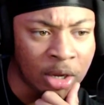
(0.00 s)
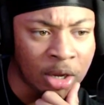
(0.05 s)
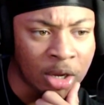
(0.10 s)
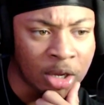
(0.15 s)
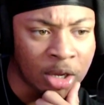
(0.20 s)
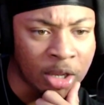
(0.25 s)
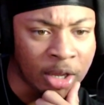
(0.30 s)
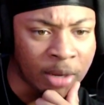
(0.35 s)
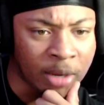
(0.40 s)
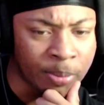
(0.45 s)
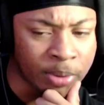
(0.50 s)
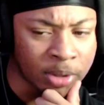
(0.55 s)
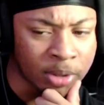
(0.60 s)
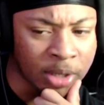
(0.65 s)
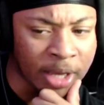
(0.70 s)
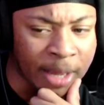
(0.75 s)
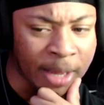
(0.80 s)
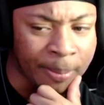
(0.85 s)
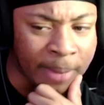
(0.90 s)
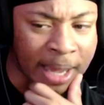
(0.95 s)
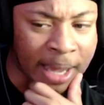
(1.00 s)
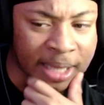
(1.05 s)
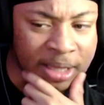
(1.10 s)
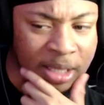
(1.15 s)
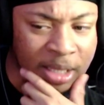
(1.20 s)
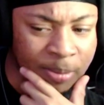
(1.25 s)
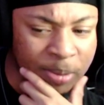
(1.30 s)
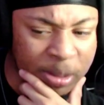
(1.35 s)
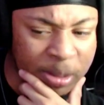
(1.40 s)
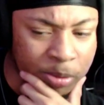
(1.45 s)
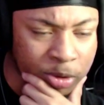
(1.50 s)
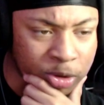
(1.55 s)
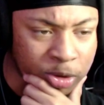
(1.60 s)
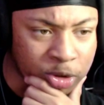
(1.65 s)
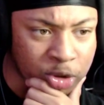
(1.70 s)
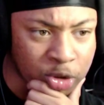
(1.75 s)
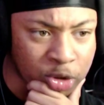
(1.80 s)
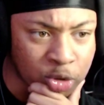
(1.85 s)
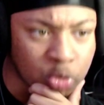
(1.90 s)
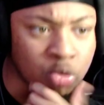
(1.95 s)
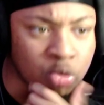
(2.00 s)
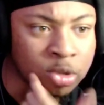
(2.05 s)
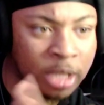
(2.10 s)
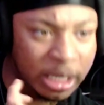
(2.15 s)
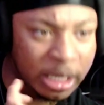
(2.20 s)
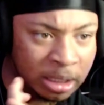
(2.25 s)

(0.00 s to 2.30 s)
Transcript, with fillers: Like I'm pre- like back then people used to use like